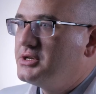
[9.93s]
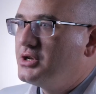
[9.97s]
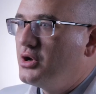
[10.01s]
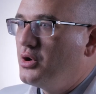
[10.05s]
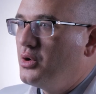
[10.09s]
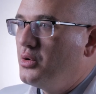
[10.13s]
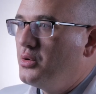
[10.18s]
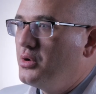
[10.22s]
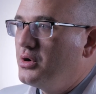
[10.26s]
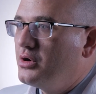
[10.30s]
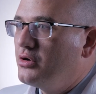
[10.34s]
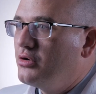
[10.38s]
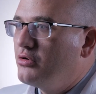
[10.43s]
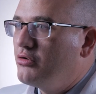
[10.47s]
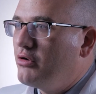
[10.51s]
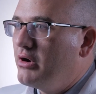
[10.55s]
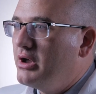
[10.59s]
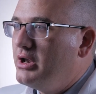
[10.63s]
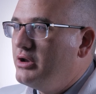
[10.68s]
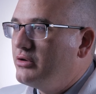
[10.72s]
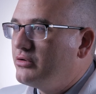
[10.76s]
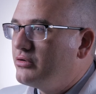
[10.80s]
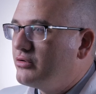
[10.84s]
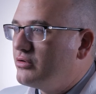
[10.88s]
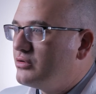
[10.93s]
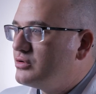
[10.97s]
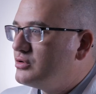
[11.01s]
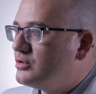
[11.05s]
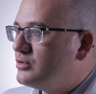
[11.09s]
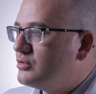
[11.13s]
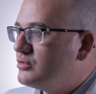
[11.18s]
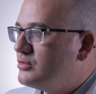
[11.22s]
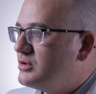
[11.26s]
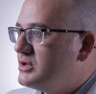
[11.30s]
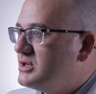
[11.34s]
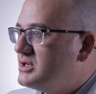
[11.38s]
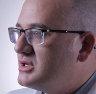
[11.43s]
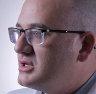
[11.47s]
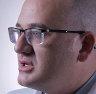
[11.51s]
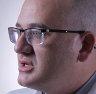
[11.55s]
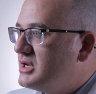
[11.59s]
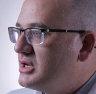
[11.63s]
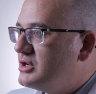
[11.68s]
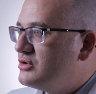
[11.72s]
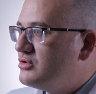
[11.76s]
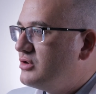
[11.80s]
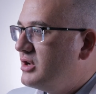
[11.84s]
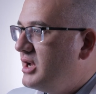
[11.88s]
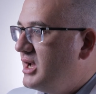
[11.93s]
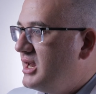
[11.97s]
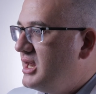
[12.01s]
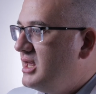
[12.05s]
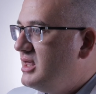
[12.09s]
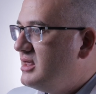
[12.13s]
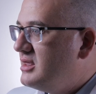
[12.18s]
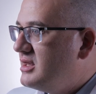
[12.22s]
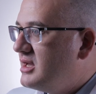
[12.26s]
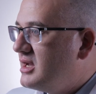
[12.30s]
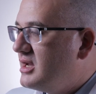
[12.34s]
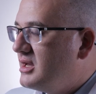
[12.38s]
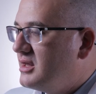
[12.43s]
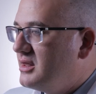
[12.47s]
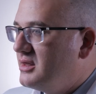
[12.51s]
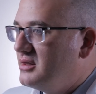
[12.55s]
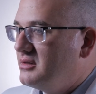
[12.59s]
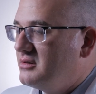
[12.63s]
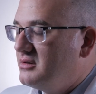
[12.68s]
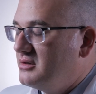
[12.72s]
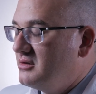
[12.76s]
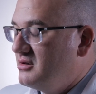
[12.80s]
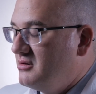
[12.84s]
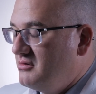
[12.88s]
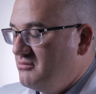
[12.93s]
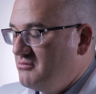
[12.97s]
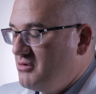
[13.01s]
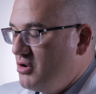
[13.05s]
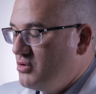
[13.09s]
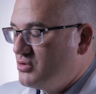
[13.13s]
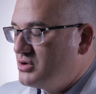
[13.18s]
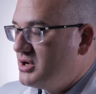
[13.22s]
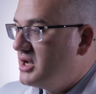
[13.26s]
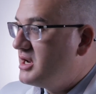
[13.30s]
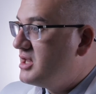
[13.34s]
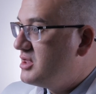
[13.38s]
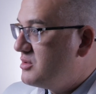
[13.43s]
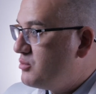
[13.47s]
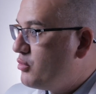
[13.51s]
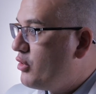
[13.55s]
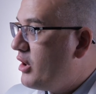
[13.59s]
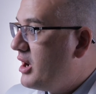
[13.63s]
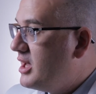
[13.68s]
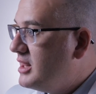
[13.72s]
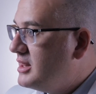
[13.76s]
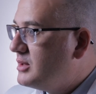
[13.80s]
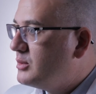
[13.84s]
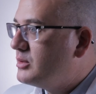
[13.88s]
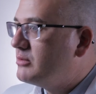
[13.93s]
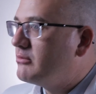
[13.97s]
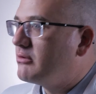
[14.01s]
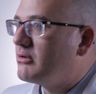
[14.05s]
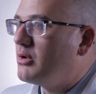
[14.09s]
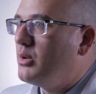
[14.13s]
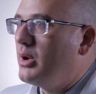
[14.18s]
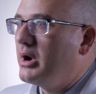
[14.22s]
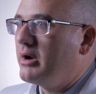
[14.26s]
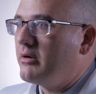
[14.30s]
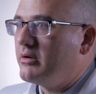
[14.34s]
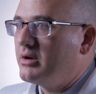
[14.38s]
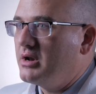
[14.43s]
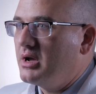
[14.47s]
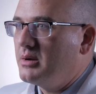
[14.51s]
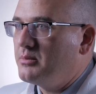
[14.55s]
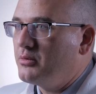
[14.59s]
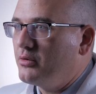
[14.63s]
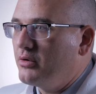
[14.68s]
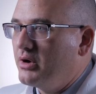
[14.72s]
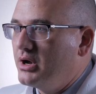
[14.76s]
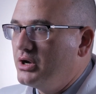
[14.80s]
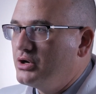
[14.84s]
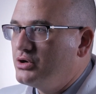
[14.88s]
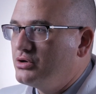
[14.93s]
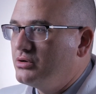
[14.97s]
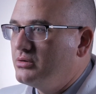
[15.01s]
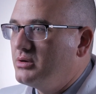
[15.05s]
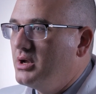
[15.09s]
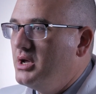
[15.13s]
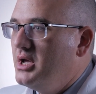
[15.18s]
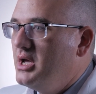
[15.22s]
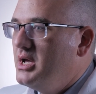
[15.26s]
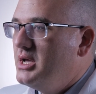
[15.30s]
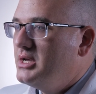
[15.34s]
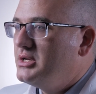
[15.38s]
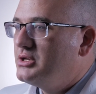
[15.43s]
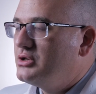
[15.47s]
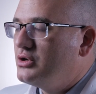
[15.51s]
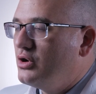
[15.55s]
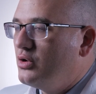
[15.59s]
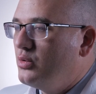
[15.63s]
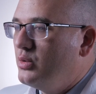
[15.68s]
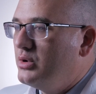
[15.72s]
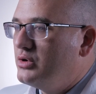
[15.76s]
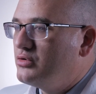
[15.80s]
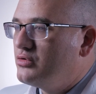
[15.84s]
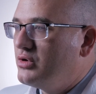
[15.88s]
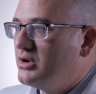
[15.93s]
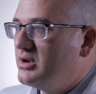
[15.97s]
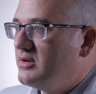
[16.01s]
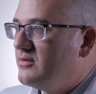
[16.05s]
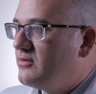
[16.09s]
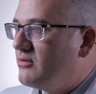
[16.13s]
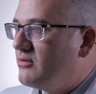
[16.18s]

So cranial neurosurgery is essentially anything that goes on in the brain that would require an operation. So we treat a